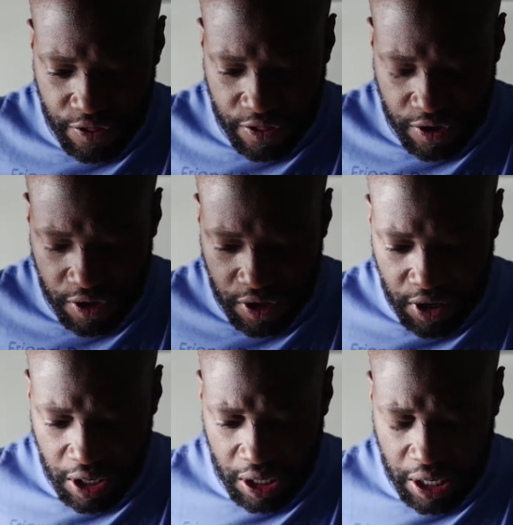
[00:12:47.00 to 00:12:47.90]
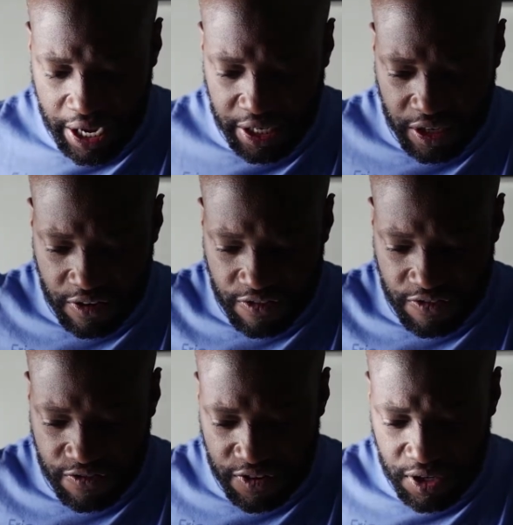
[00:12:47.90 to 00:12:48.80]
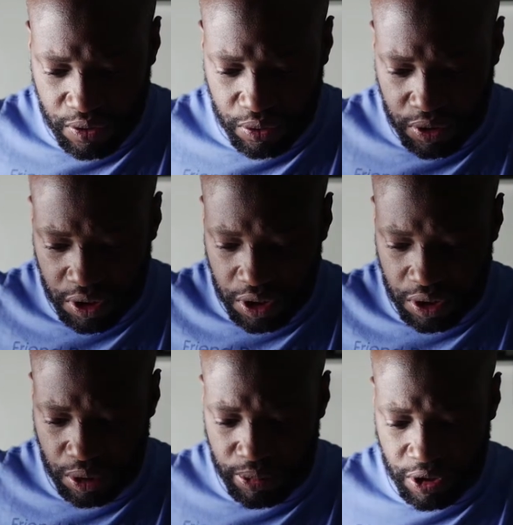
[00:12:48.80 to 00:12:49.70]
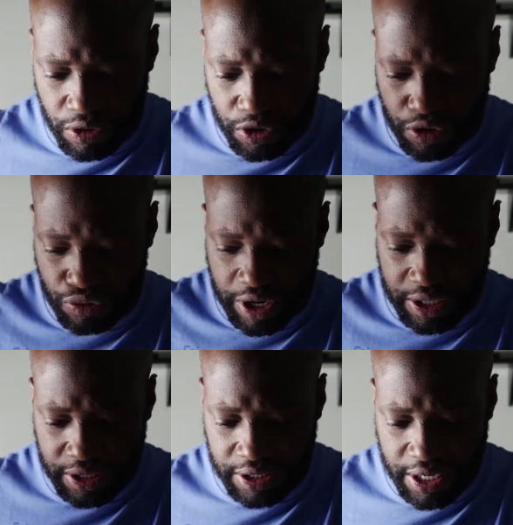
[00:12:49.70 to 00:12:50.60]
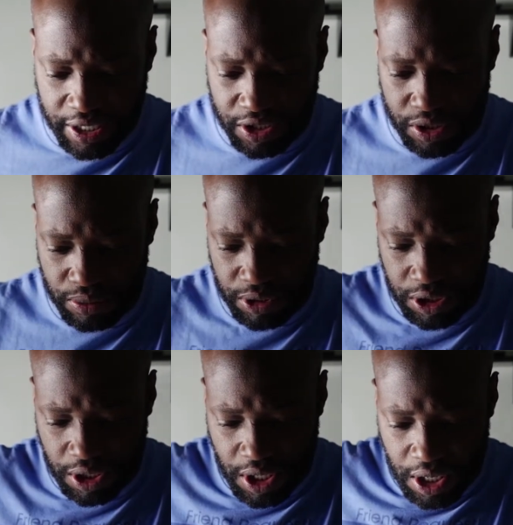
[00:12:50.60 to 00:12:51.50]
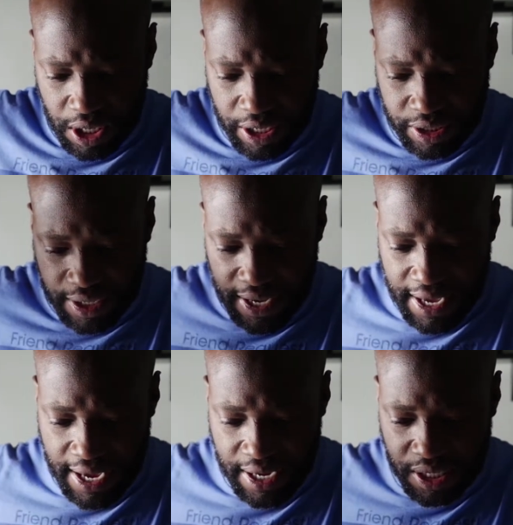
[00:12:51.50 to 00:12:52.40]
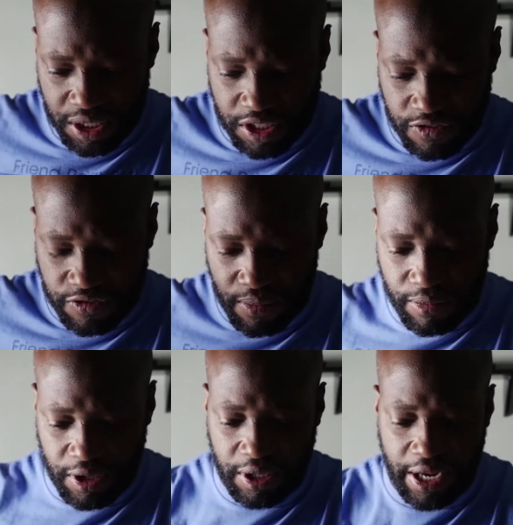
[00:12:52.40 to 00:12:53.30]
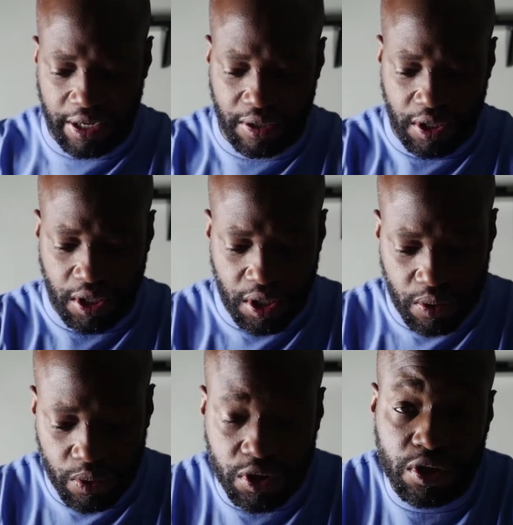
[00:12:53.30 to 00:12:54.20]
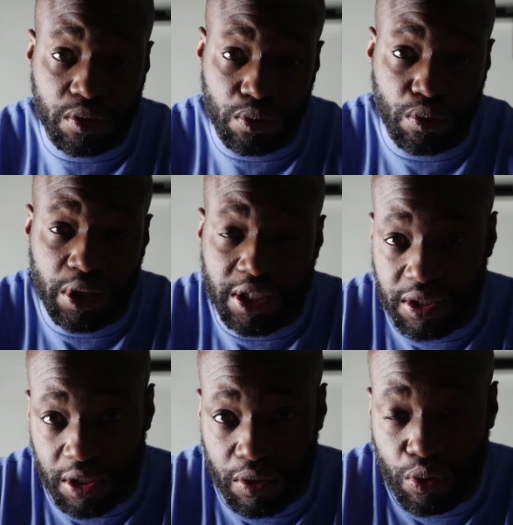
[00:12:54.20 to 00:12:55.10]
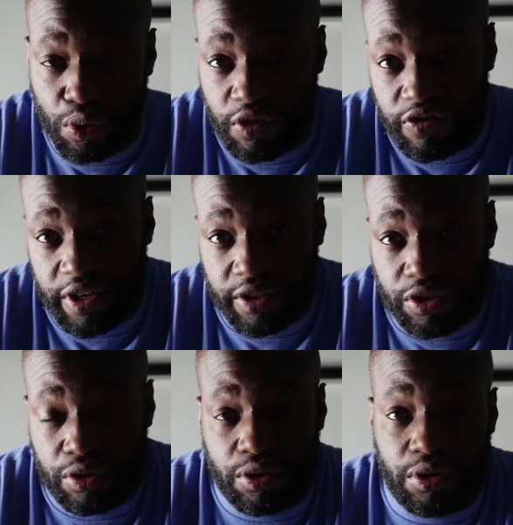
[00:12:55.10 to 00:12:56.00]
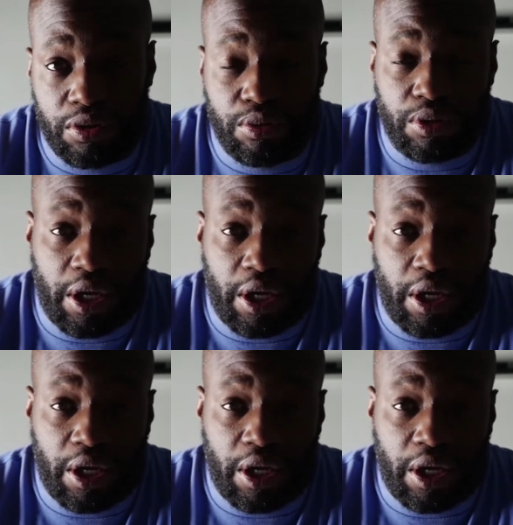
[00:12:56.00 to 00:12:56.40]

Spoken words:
the light field a little bit directly next to me, like the haze from the light, which is cool. That's another cool effect that you could use.